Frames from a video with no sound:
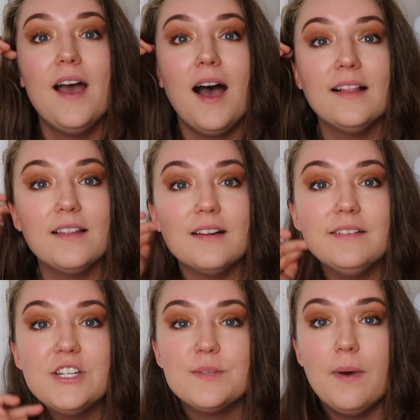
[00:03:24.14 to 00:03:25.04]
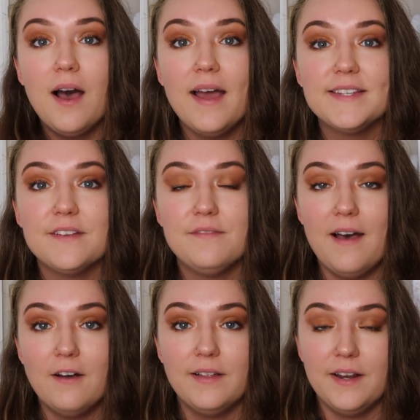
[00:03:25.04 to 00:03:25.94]
I literally just bought
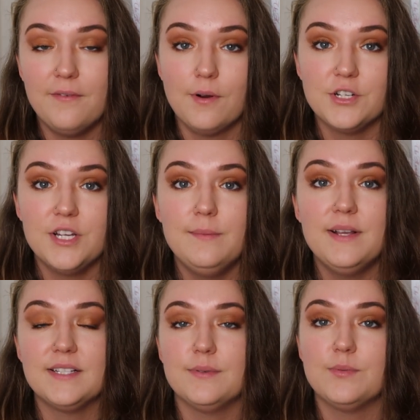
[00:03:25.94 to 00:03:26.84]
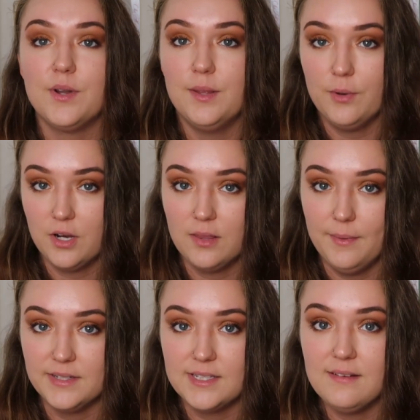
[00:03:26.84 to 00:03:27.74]
Foul Lady Fortune because it was one of the Book of the
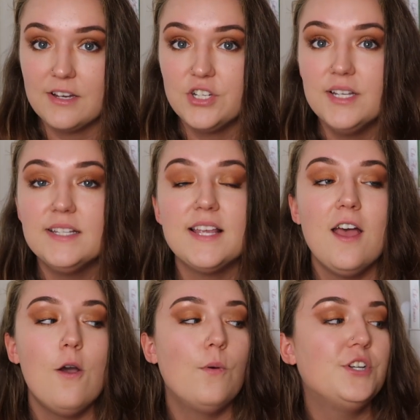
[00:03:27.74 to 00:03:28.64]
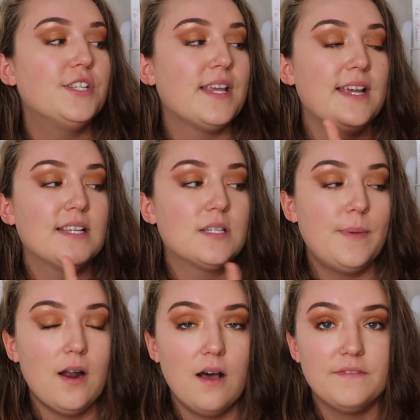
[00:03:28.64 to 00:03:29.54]
Month selections, which is a
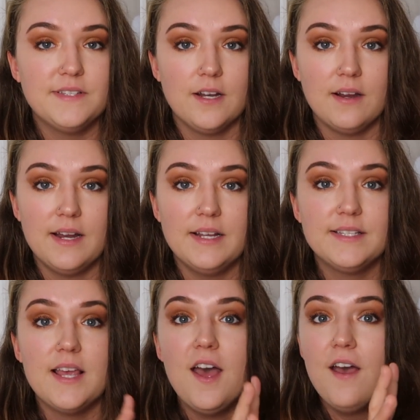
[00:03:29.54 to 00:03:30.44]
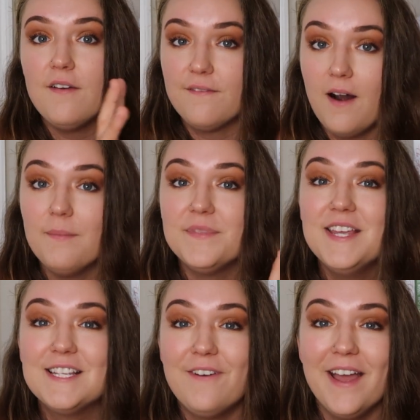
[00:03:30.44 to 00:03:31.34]
spin-off series from
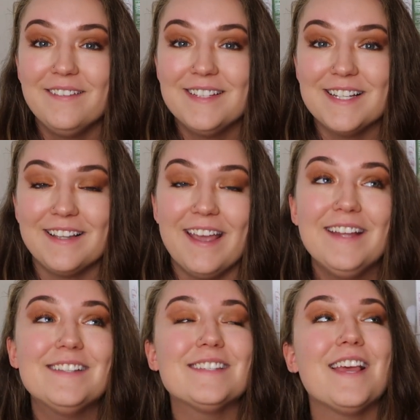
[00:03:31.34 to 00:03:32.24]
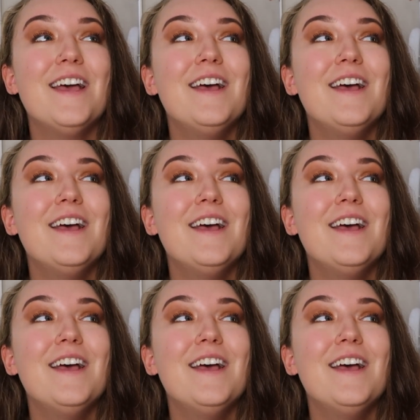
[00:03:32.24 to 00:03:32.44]
These Violent Delights.